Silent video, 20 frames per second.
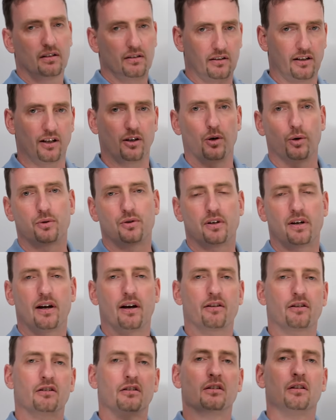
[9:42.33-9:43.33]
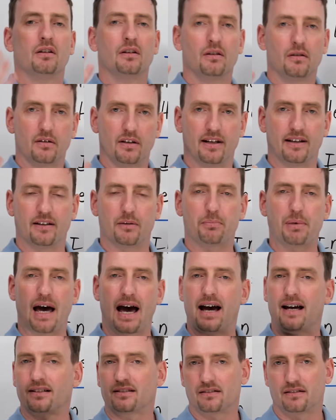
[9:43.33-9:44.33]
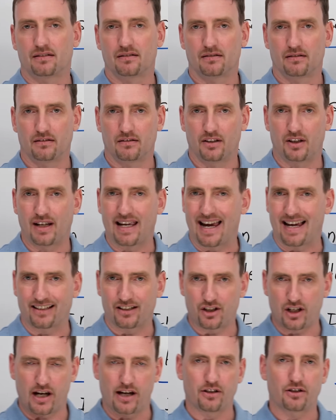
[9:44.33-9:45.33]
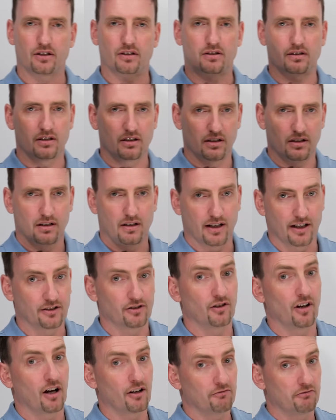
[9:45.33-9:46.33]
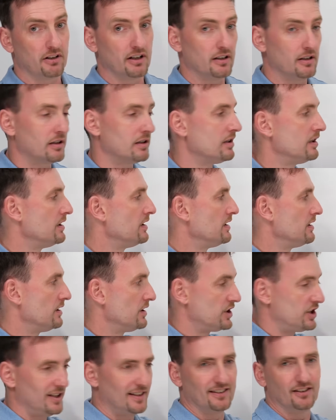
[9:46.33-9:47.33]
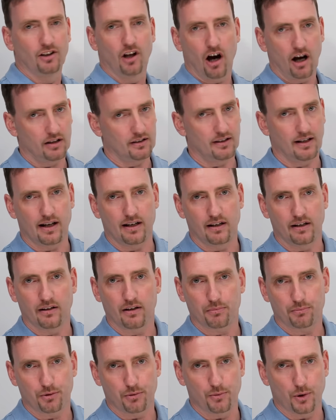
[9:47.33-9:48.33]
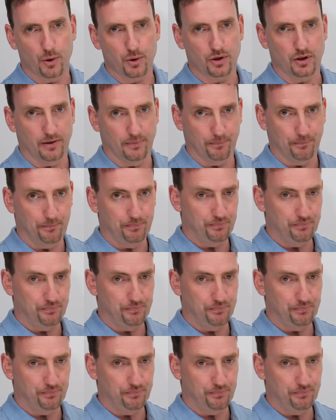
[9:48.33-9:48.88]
They go together. In the past, you can't change it. It's not real. She's not getting the promotion.